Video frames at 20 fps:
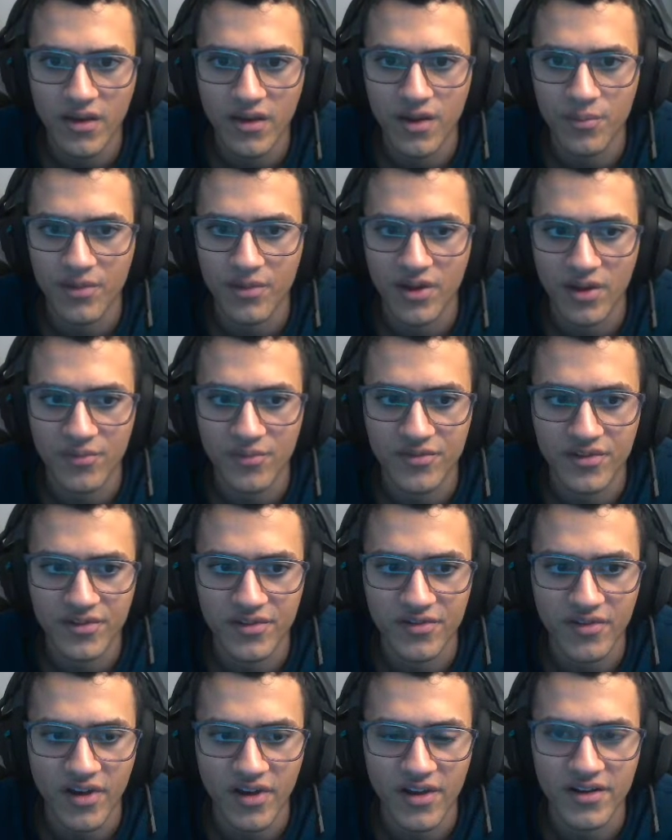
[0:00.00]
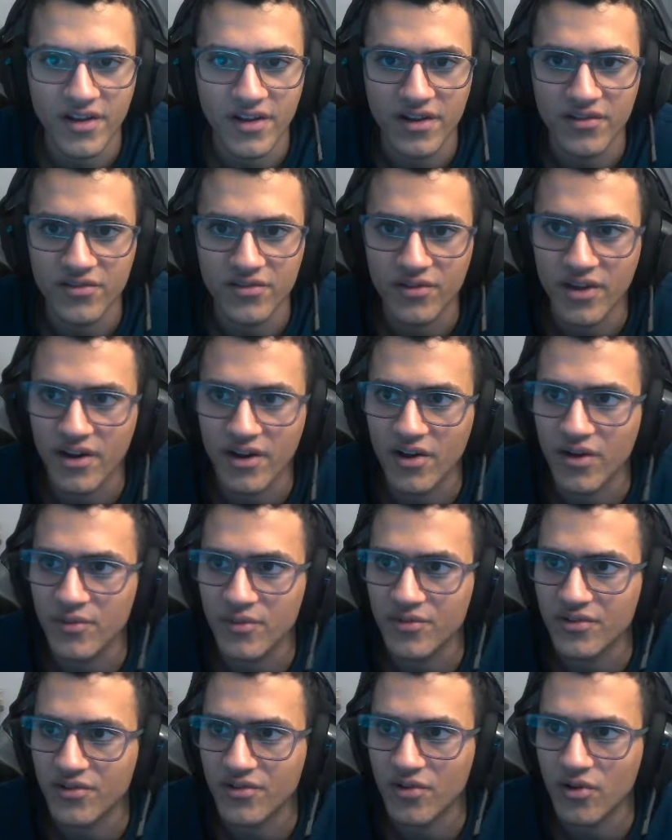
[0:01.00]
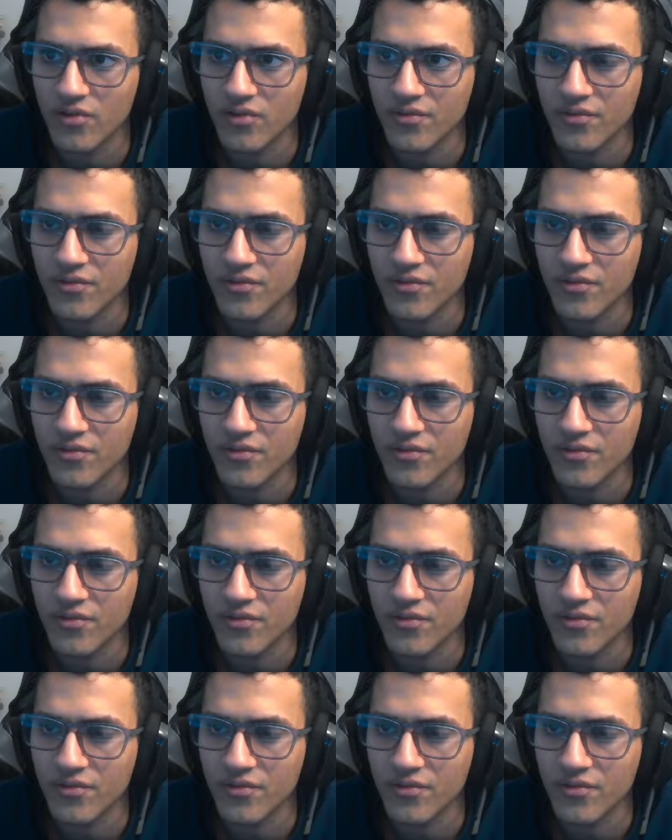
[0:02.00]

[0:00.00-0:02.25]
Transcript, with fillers: it becomes inside, and to get out, I'm just gonna